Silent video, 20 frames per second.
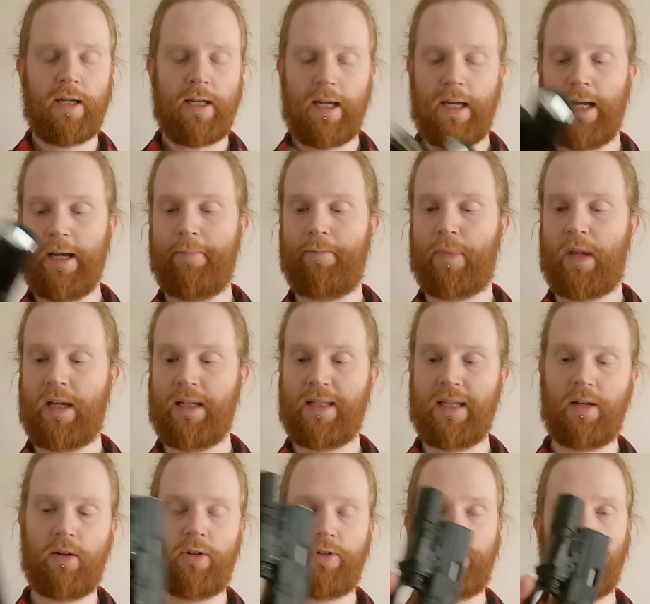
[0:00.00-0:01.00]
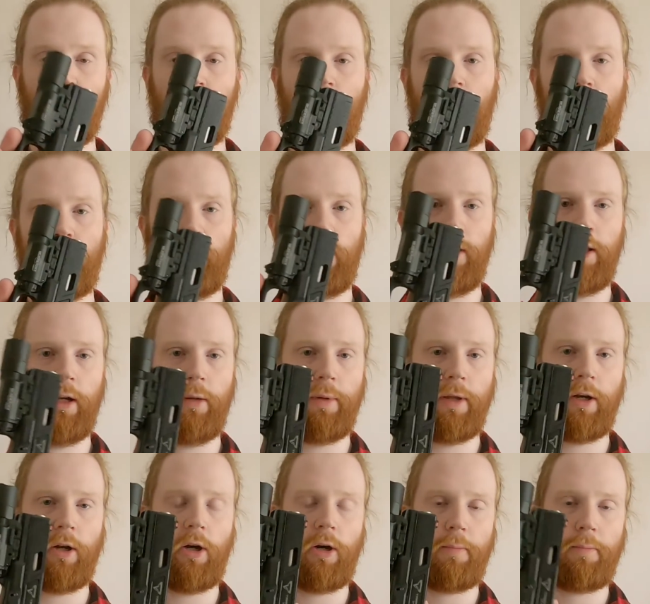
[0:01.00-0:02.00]
I did also cut a little
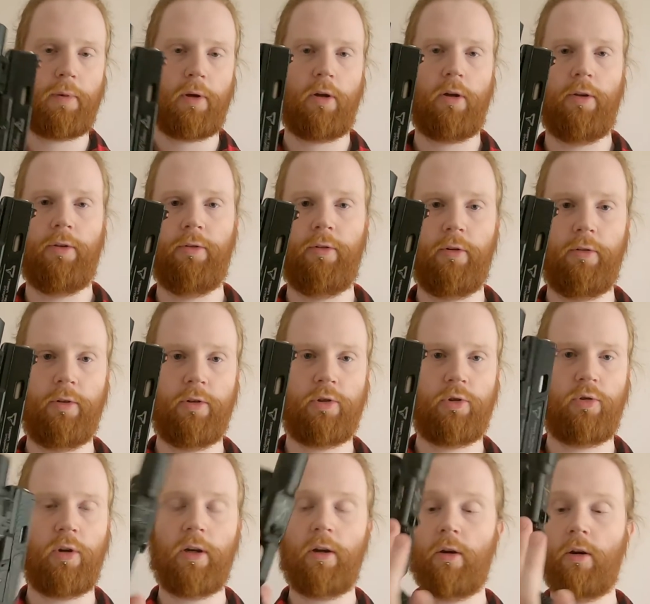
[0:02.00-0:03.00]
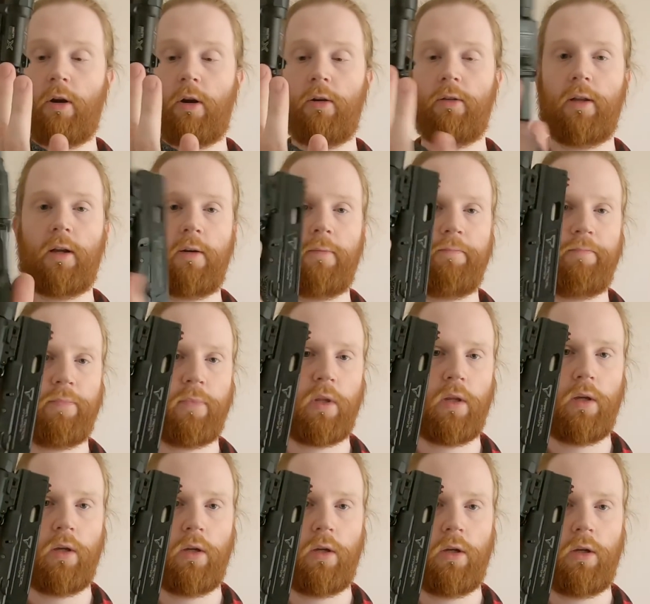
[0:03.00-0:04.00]
bit up under the trigger guard there,
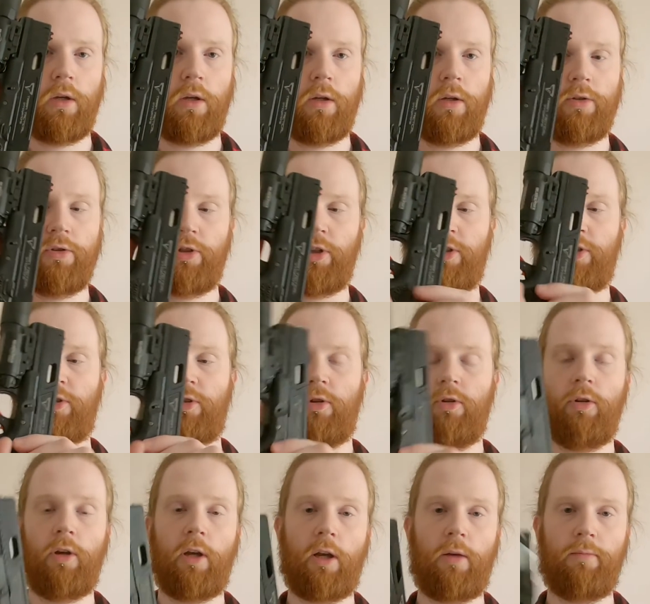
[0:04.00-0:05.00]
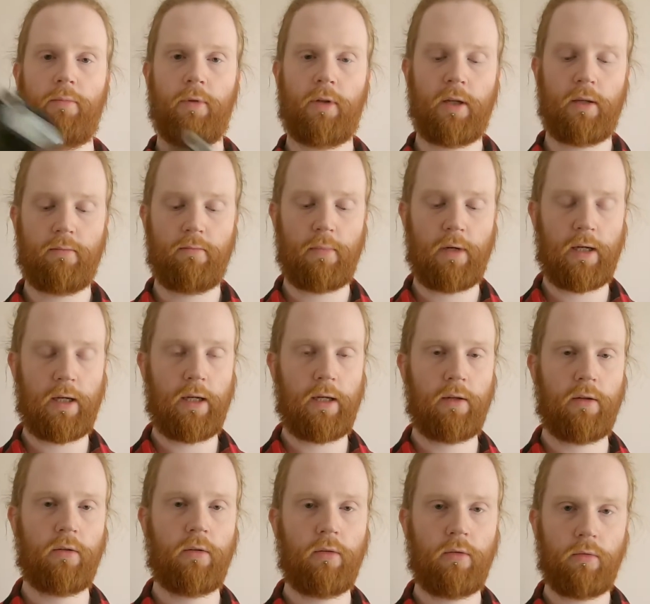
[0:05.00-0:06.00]
just to help get my
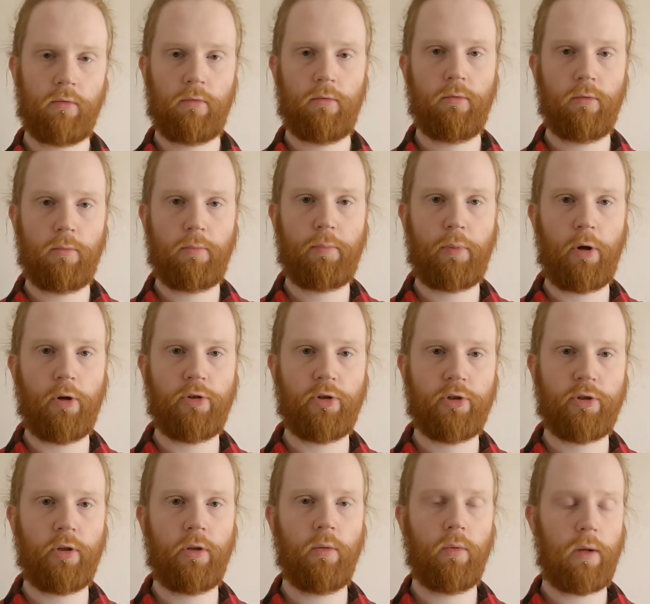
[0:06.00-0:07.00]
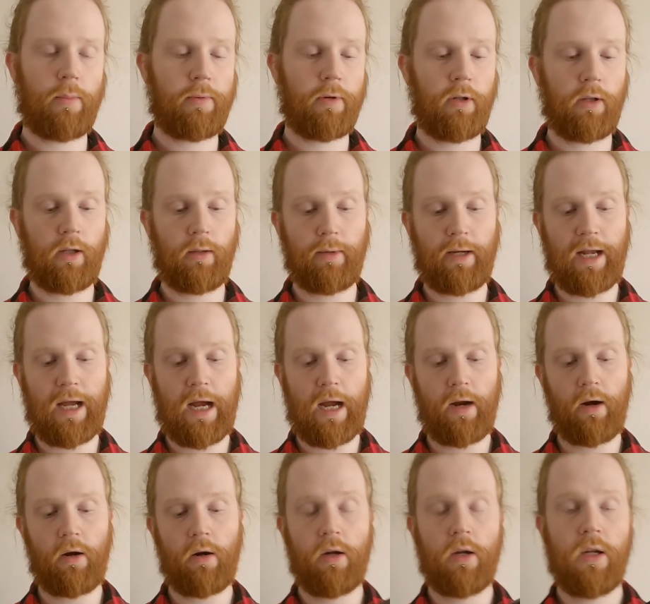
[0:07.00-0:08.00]
purchase on the weapon a little bit
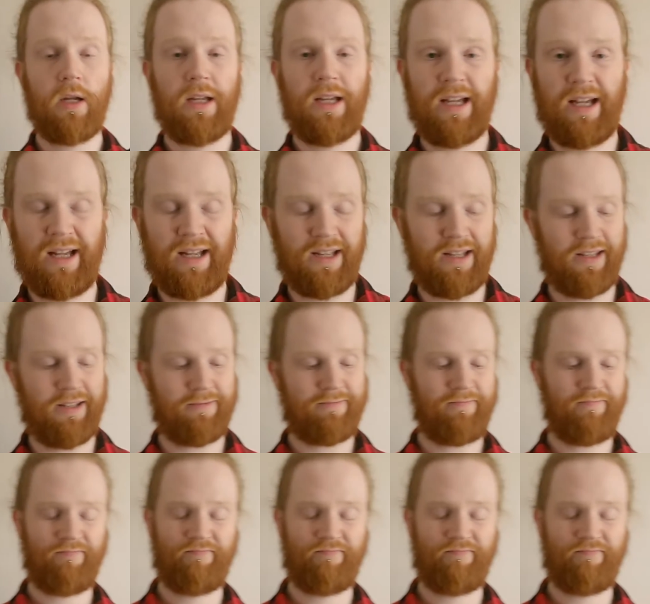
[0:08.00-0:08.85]
higher, and